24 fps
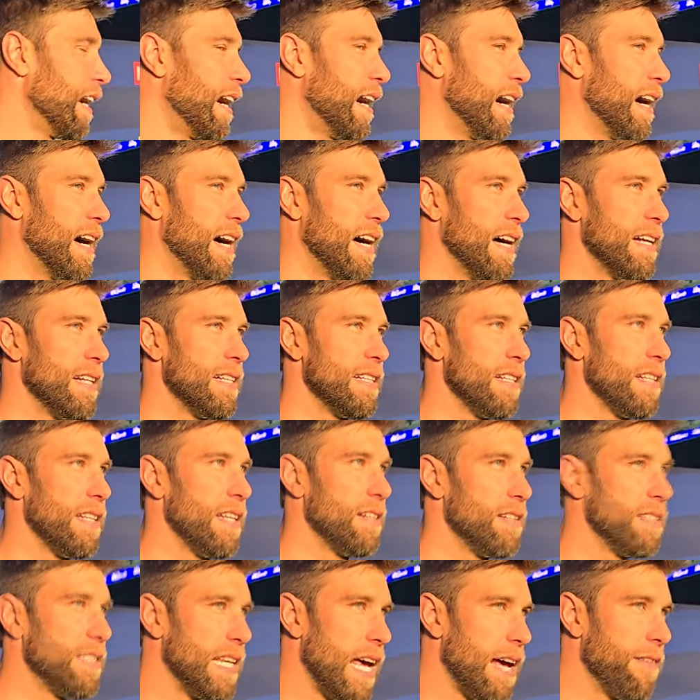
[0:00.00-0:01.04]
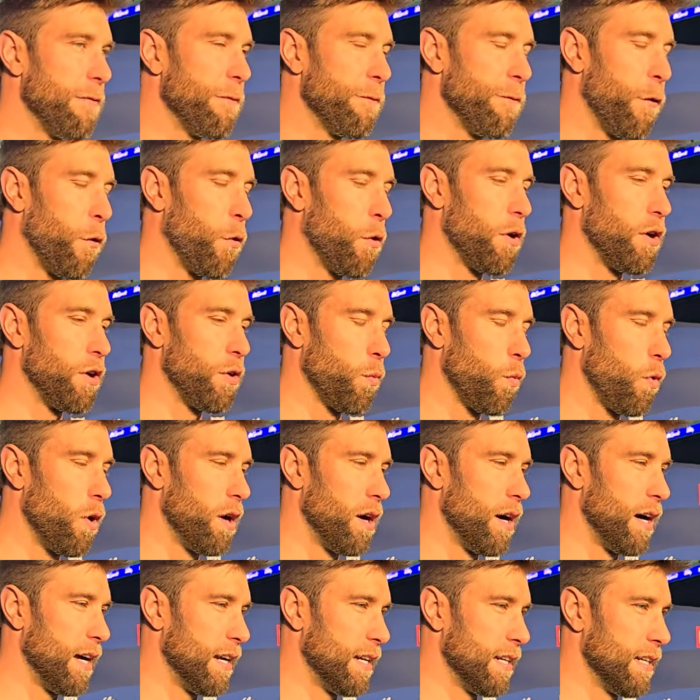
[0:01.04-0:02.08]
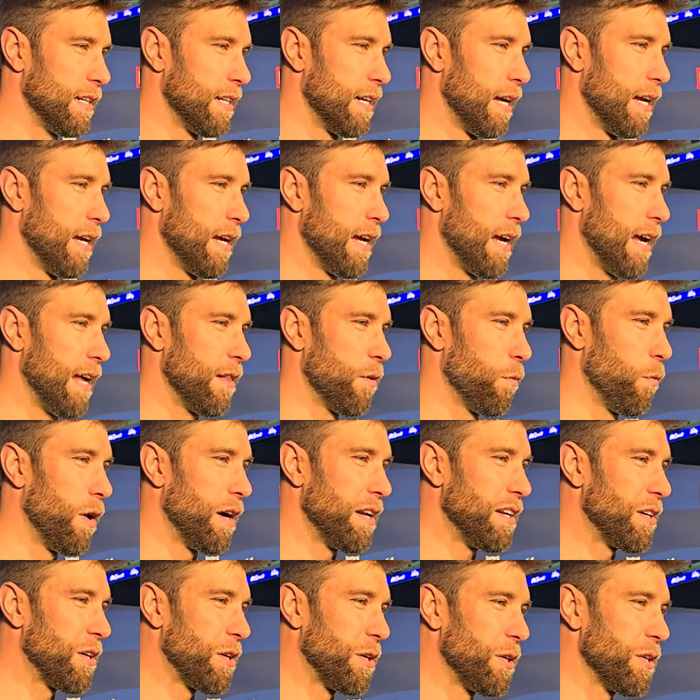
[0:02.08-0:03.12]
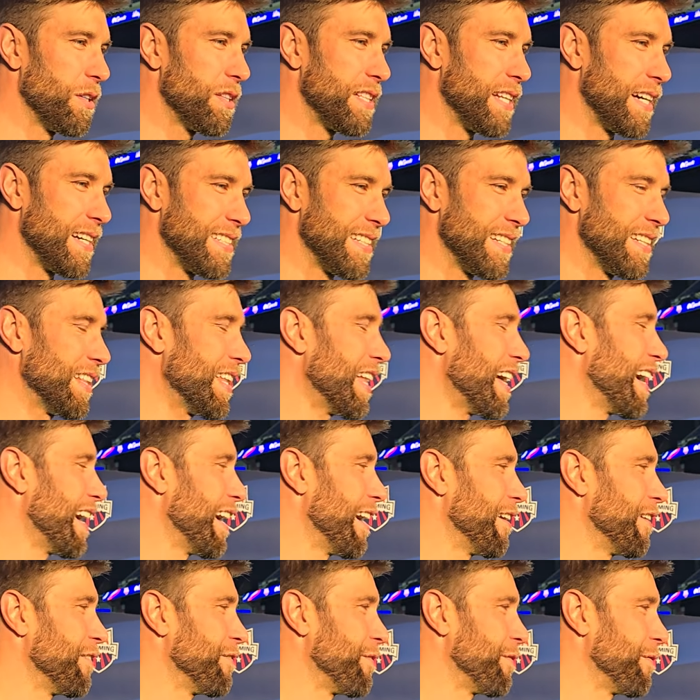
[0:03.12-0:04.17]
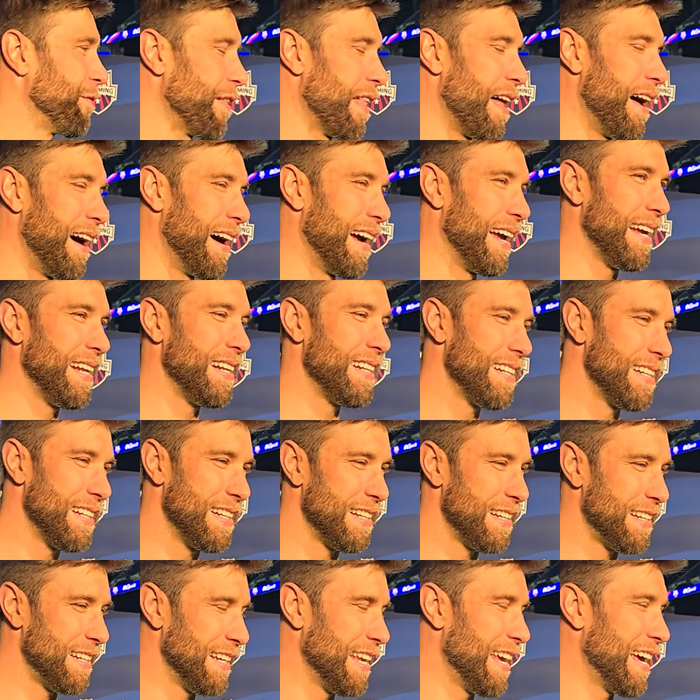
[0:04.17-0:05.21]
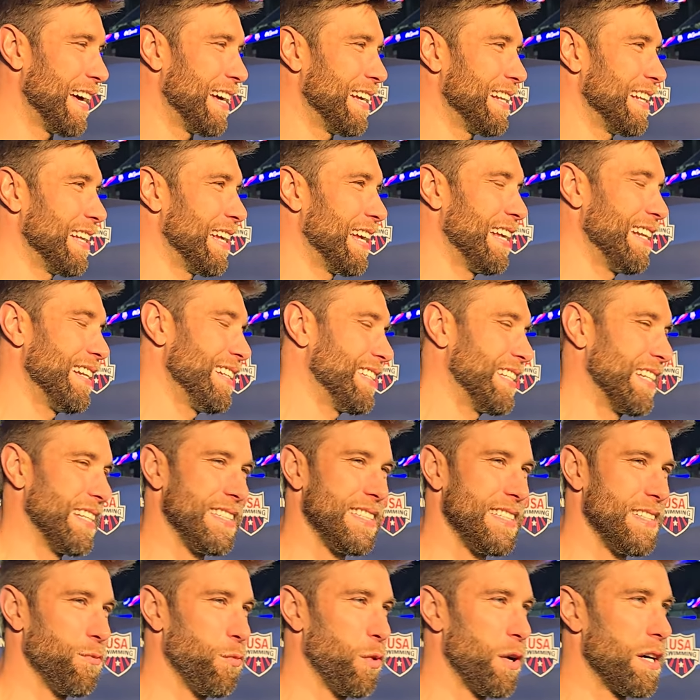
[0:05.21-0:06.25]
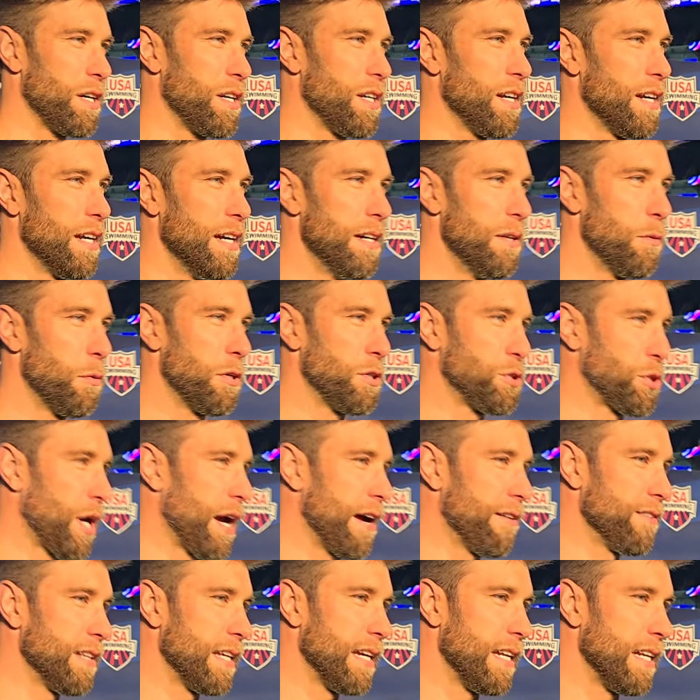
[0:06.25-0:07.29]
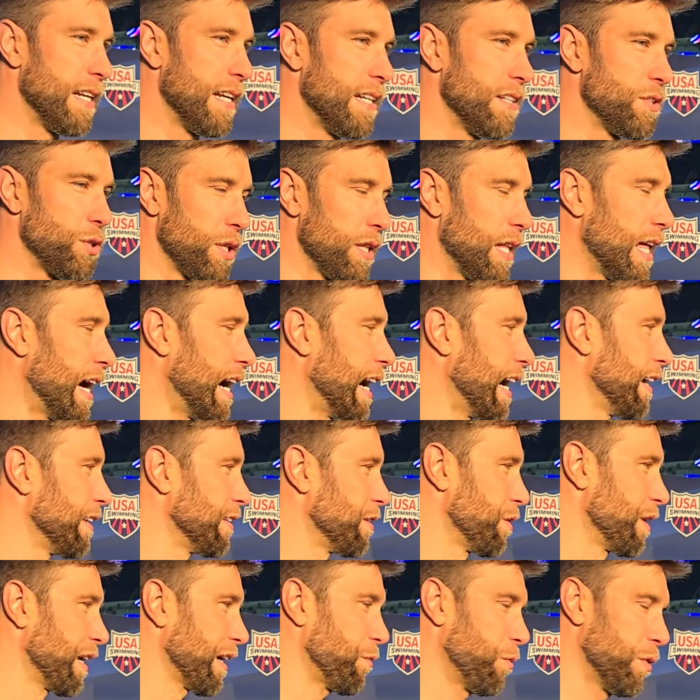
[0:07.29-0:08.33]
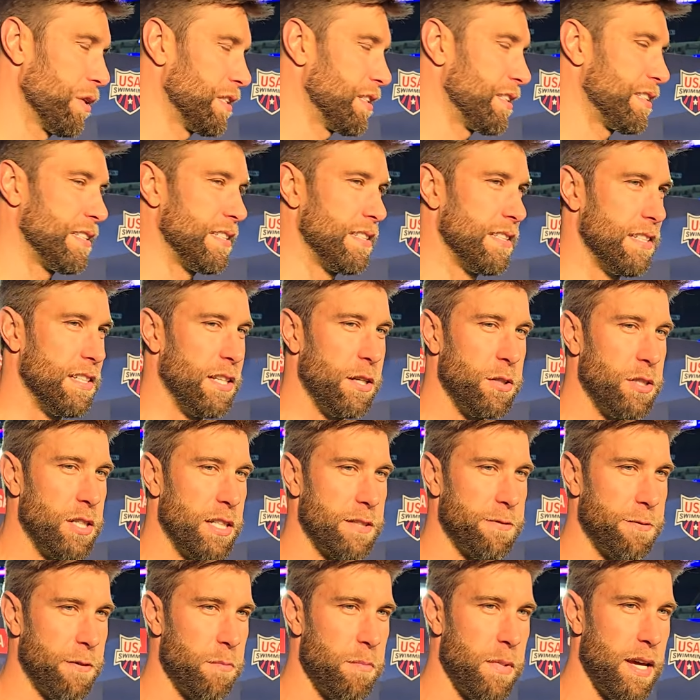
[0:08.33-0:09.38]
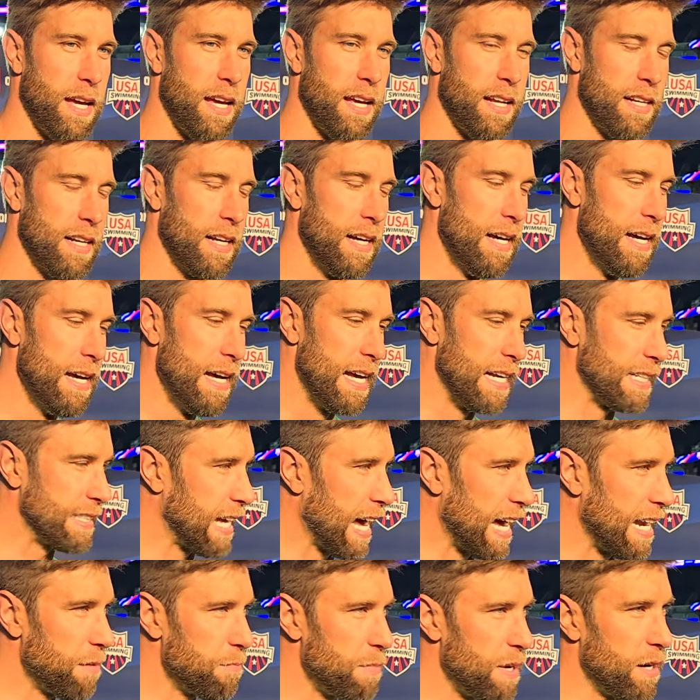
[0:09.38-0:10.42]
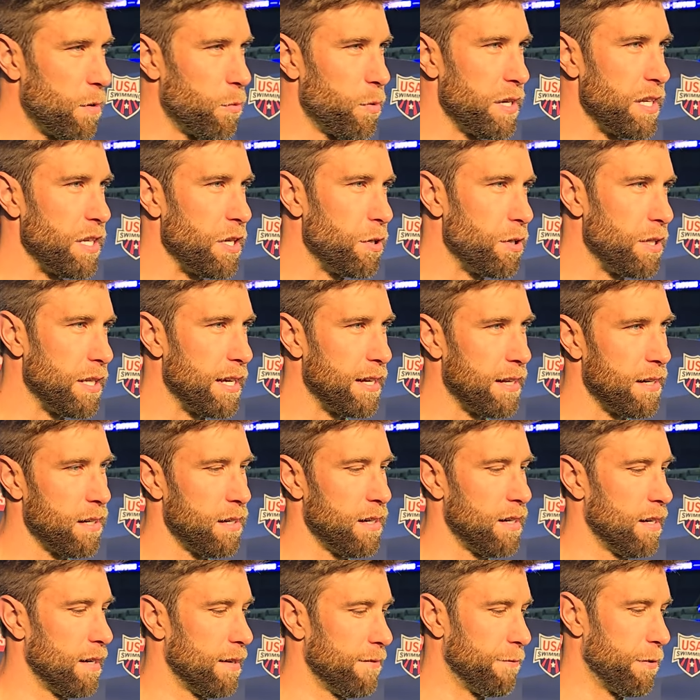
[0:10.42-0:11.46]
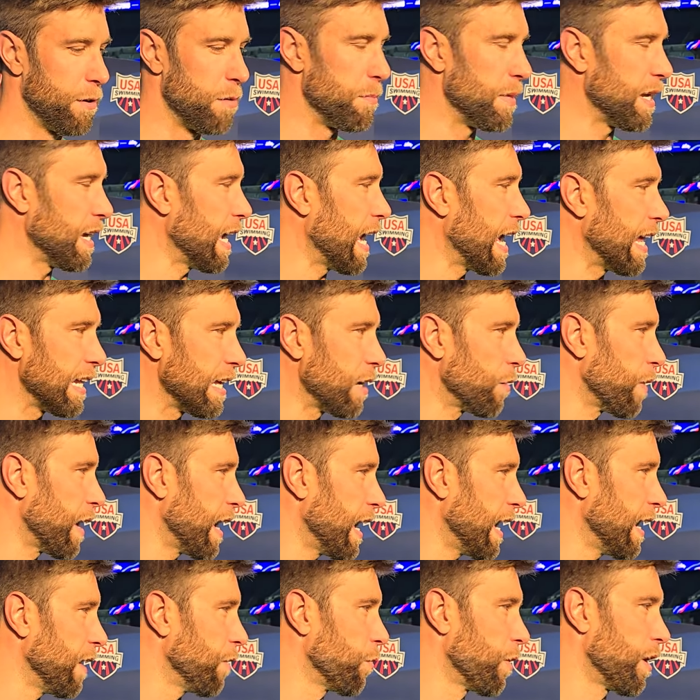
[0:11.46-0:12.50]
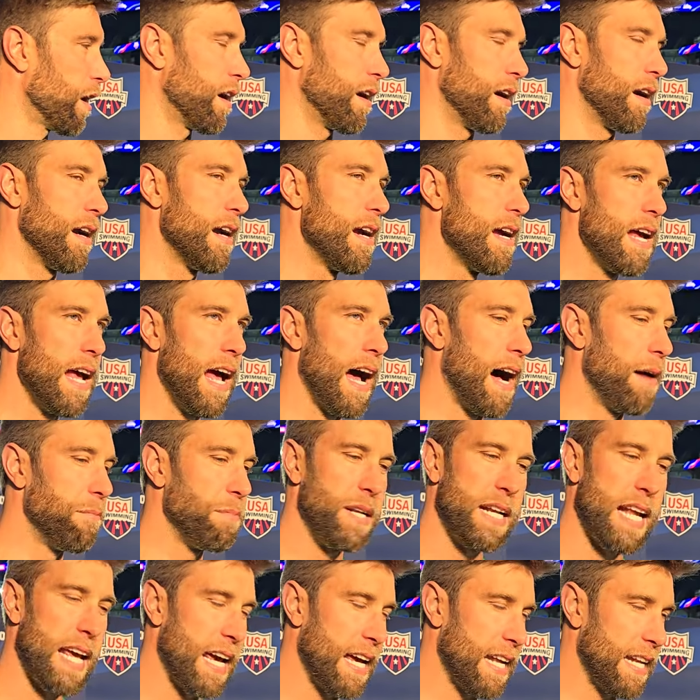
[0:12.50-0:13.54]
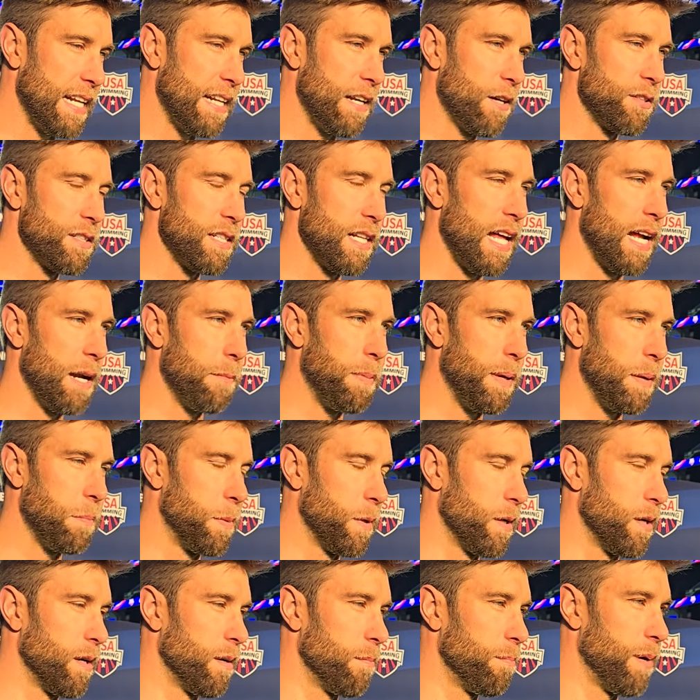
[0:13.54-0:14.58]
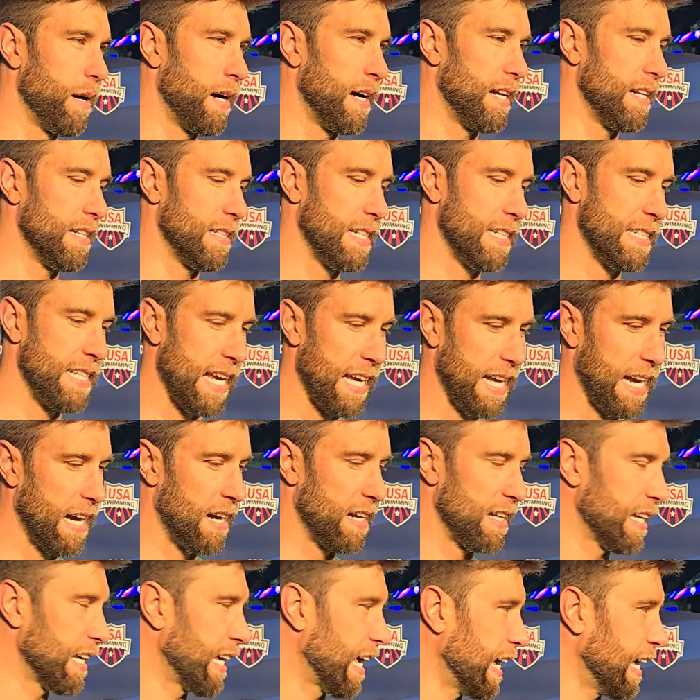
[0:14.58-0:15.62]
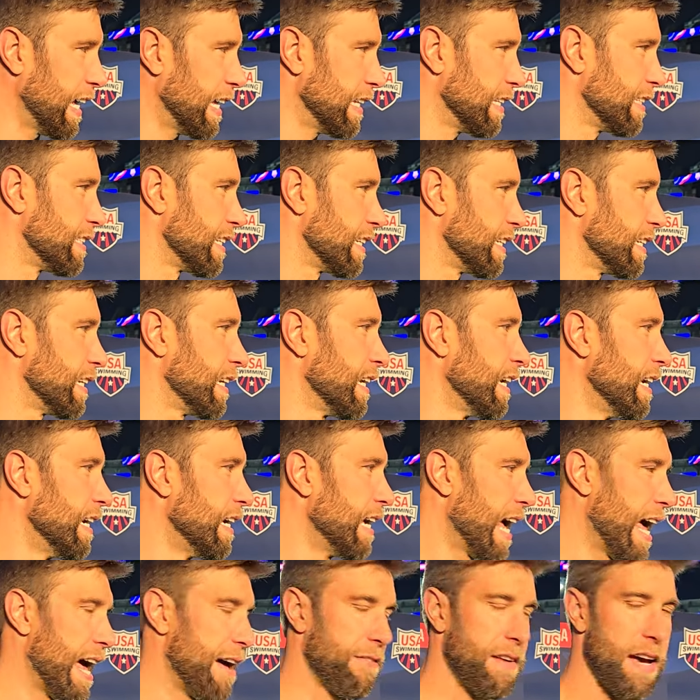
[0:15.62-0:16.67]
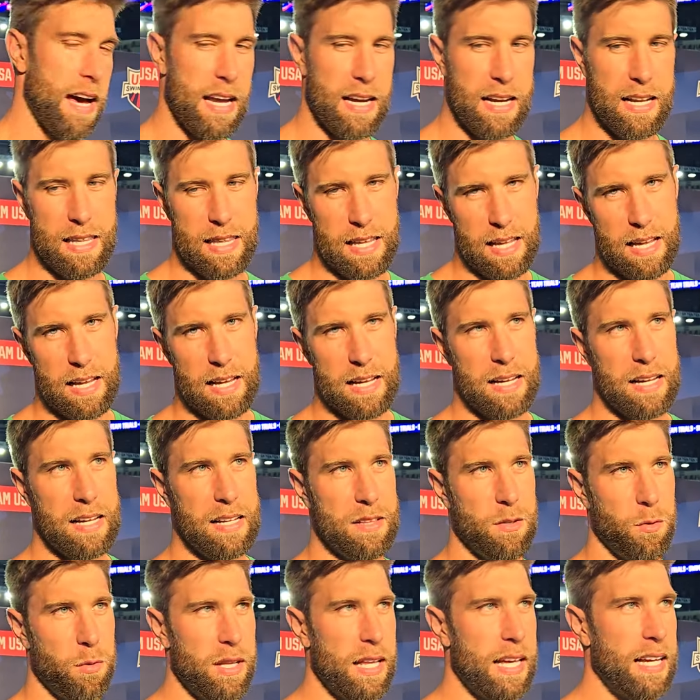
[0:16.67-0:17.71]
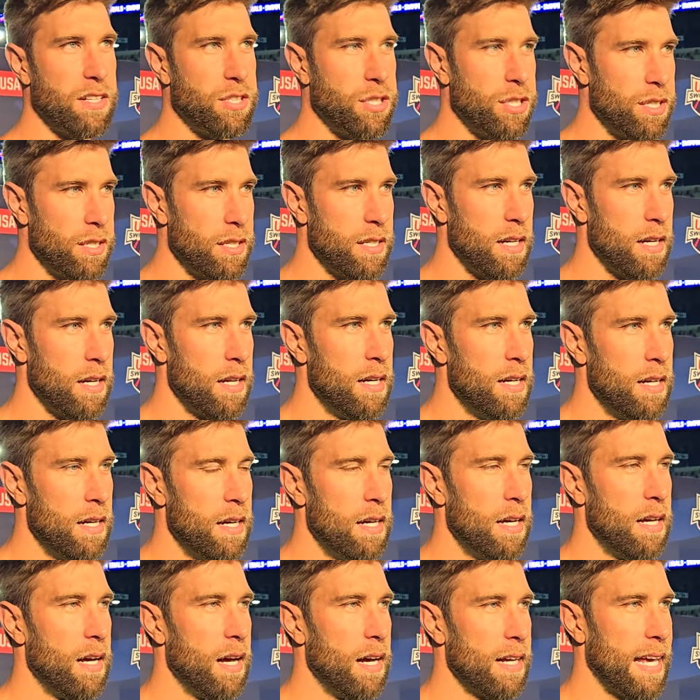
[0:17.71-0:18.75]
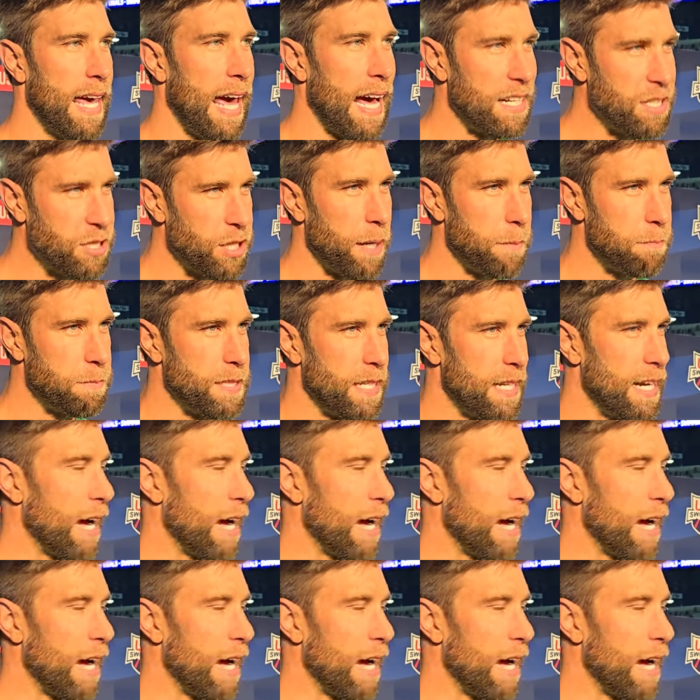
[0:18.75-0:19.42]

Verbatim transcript: Uh, they're seven, four, and one. My one-year-old doesn't love Vine yet, and it's just we're, we're traveling in July. we are like, we'll do this for me. And it's kind of been a reunion for me anyway, where I mean, Annie knows a lot of people, but to take care of the kids and have kind of the, the relation catch-ups